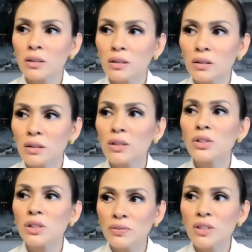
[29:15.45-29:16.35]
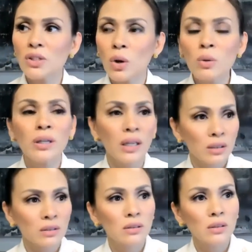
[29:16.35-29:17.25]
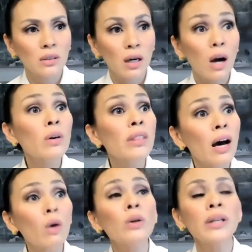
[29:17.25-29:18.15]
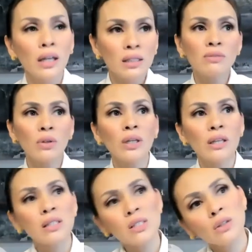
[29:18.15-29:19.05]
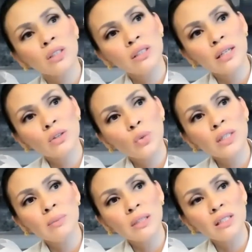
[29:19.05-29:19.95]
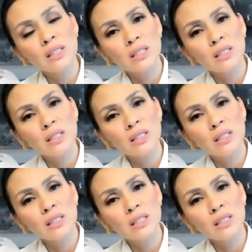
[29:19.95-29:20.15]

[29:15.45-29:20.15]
They're still finished. Okay. Oh, okay. Okay, that's going to take 20 minutes.